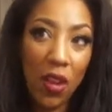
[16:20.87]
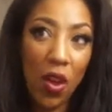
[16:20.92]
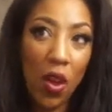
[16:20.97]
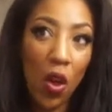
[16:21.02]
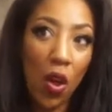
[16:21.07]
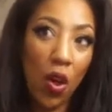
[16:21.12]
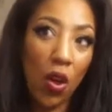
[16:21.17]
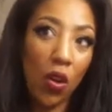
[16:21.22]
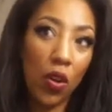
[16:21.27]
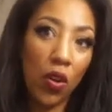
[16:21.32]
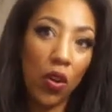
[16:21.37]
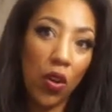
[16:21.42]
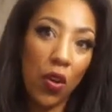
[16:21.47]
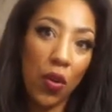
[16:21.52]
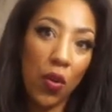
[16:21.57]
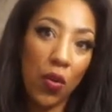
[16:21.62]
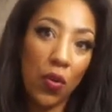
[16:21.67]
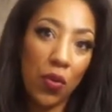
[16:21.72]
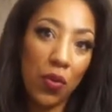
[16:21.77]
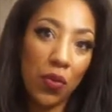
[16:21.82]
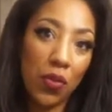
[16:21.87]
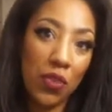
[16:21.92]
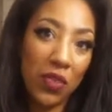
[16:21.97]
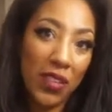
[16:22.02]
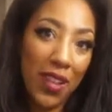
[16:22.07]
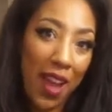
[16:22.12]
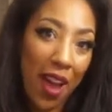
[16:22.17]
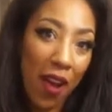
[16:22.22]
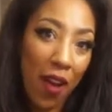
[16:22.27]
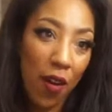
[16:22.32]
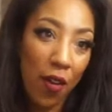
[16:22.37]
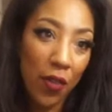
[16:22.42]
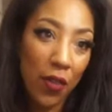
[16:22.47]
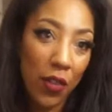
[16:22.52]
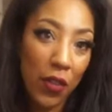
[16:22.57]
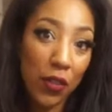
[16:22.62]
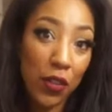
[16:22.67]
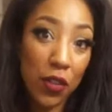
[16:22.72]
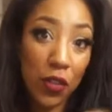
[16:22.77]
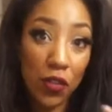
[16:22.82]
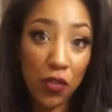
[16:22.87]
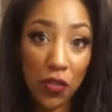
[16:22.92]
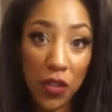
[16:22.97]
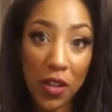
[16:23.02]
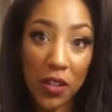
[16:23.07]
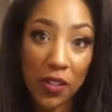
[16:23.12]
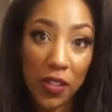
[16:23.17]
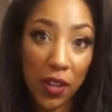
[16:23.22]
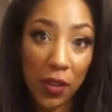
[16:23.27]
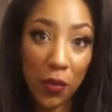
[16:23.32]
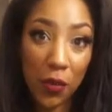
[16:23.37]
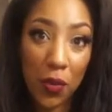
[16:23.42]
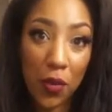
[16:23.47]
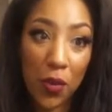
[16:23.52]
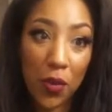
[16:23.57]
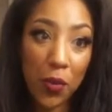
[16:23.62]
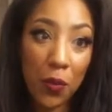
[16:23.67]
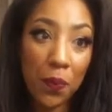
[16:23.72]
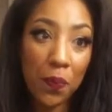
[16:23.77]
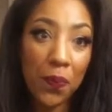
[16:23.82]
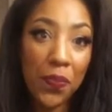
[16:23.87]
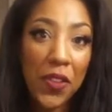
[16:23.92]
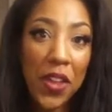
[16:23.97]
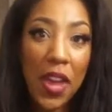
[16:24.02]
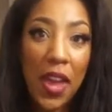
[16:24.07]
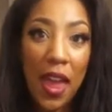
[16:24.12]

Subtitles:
I'll go down to the dressing room